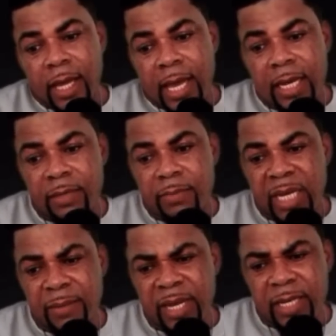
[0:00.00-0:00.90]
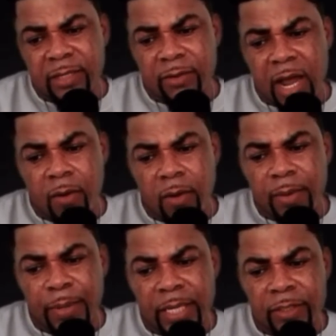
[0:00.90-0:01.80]
and menim ne ntikura wa me
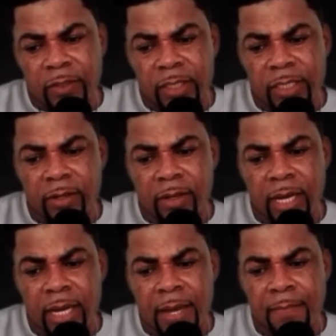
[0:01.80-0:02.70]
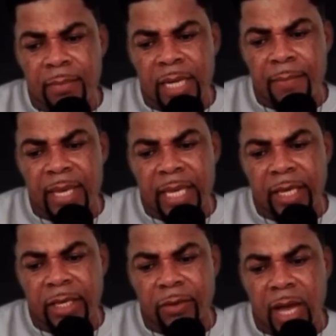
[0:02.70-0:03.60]
page so ntino let me
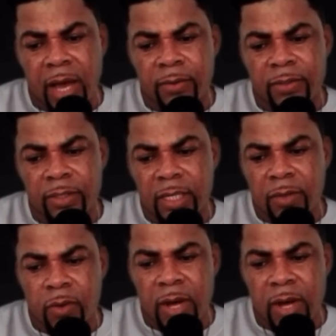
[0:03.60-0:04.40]
kick you out go